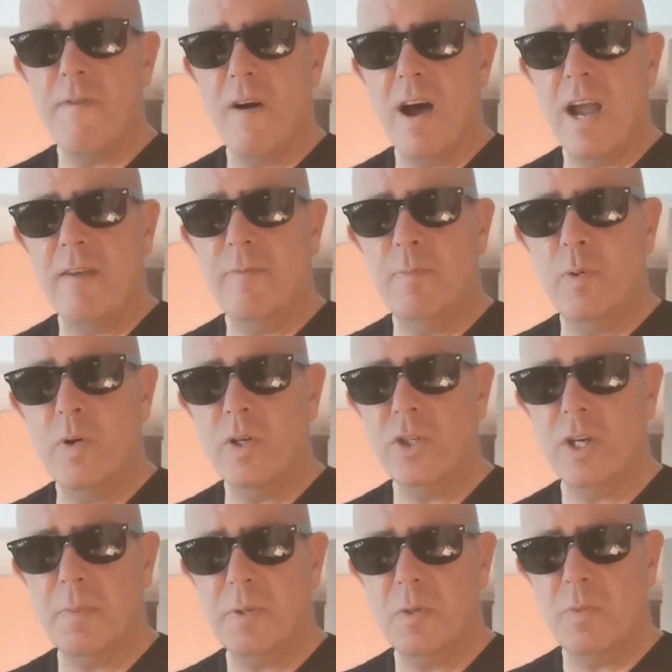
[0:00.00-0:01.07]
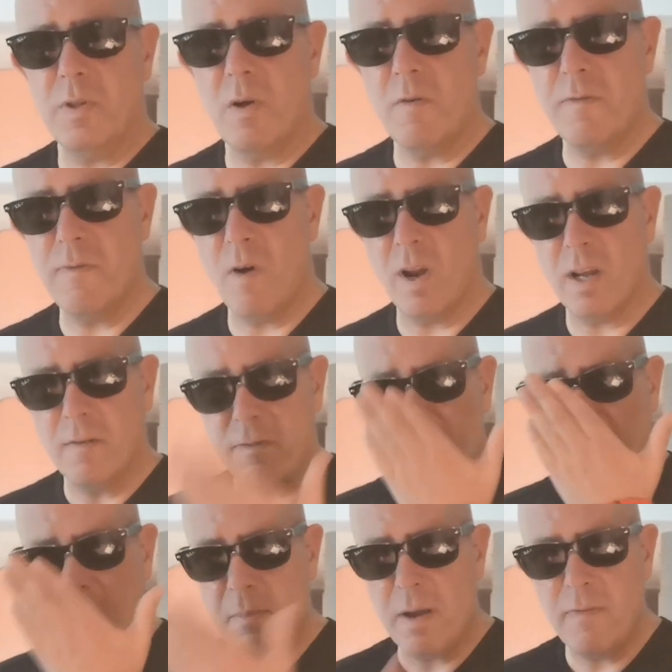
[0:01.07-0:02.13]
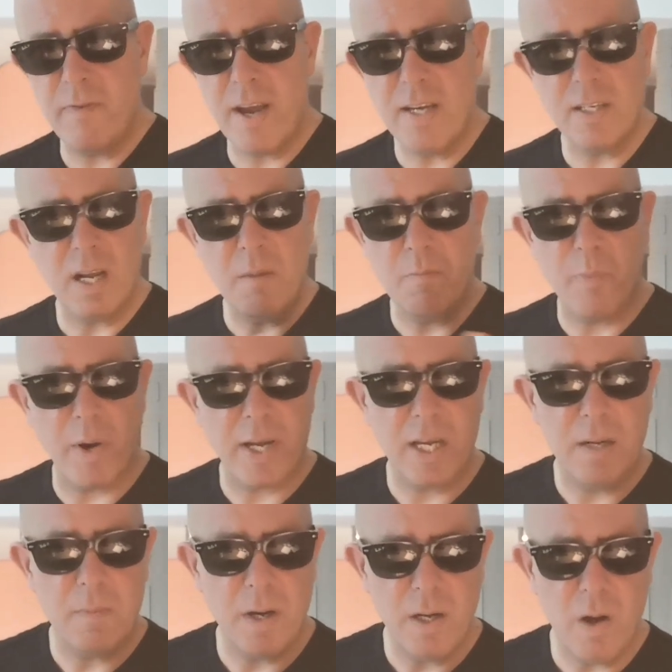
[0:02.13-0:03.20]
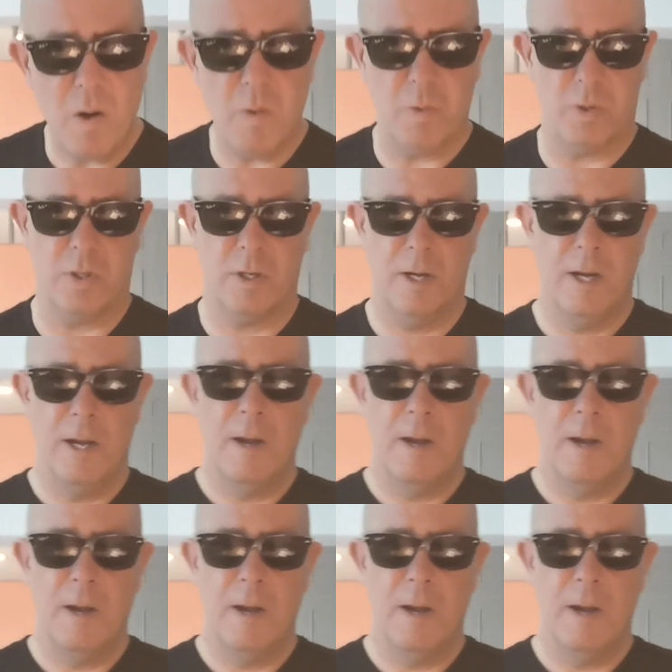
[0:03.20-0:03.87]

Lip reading: 5 push-ups without falling flat on my face and breaking my nose.